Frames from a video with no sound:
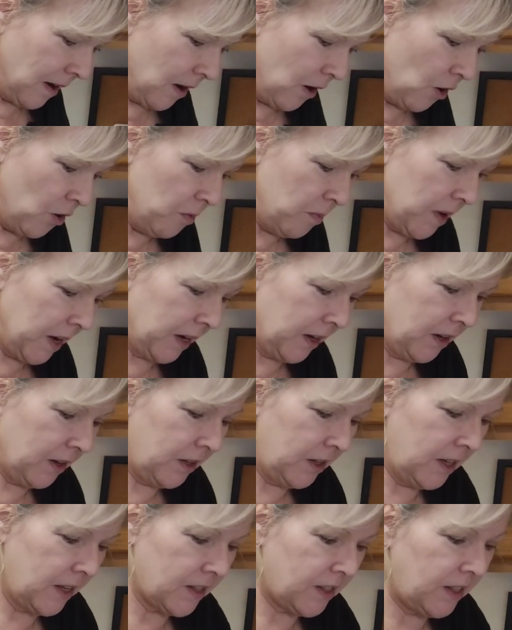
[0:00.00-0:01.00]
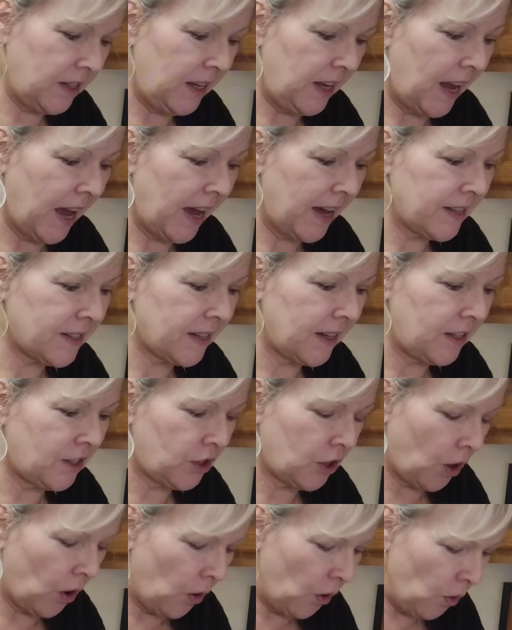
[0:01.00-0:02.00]
Oh my goodness, yes, it
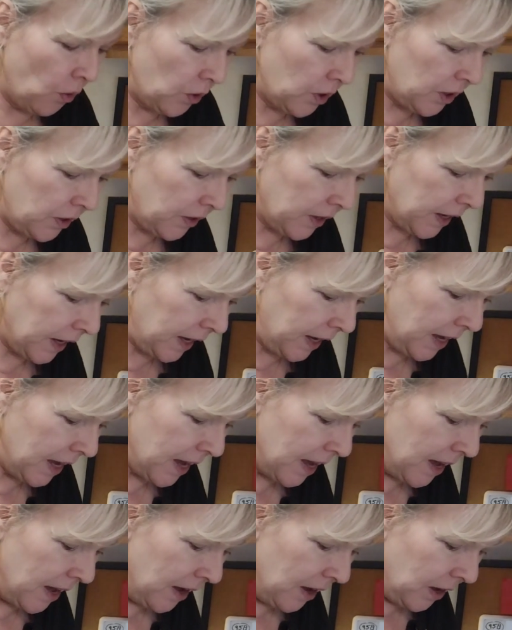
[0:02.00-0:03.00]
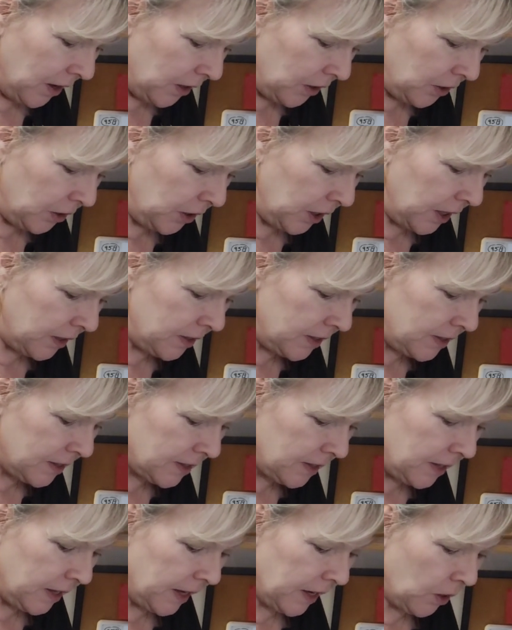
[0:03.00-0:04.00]
totally, look at
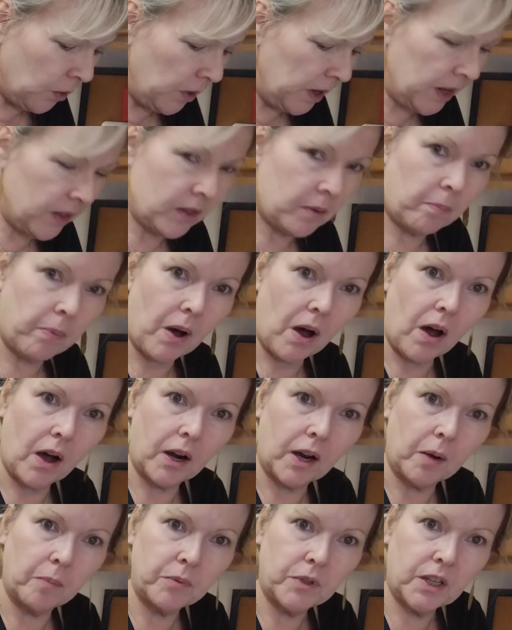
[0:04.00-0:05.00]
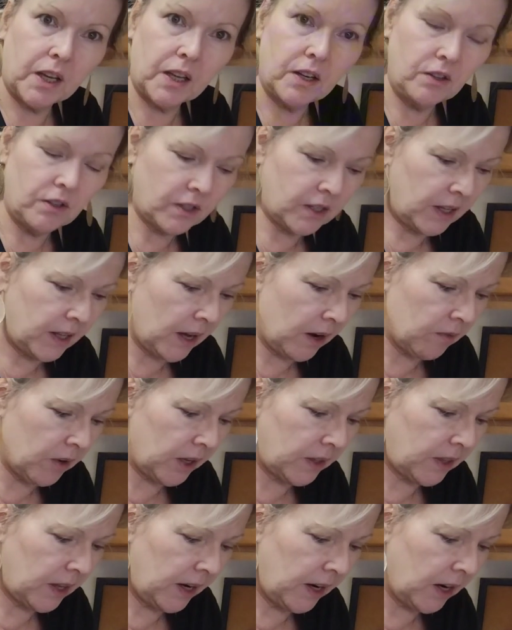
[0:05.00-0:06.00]
this liquid in the bottom. Can you see that
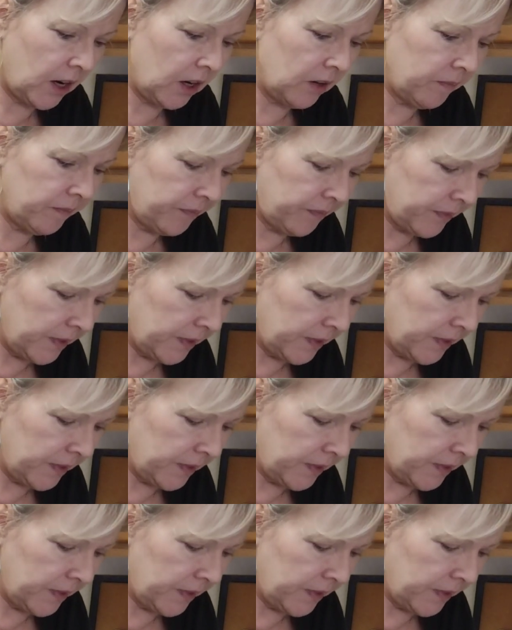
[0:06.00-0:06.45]
right there?